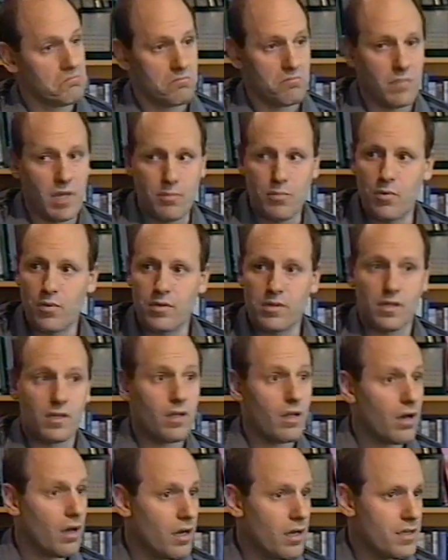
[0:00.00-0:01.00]
Maybe with
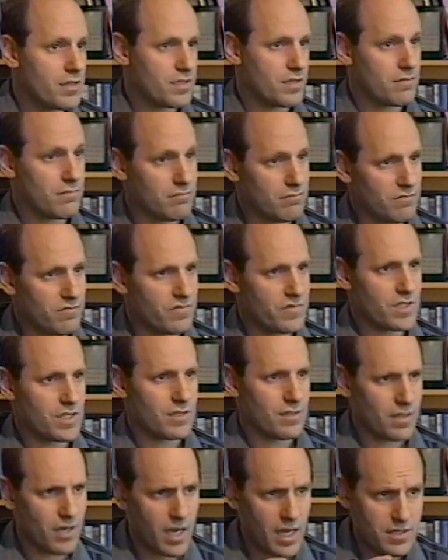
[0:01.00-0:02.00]
little ahs and ums
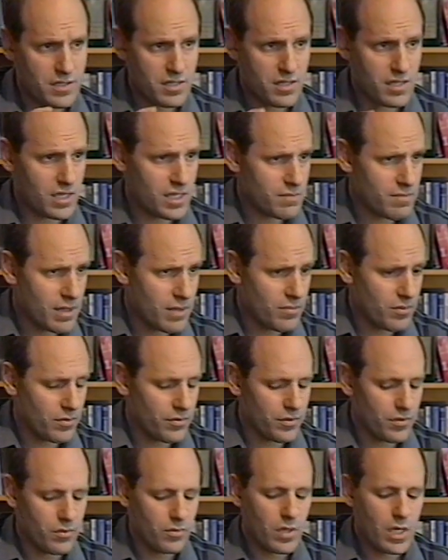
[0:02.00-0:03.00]
and the kinds of things people
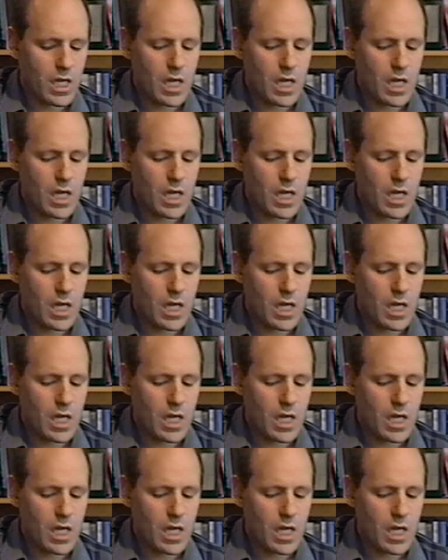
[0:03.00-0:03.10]
do.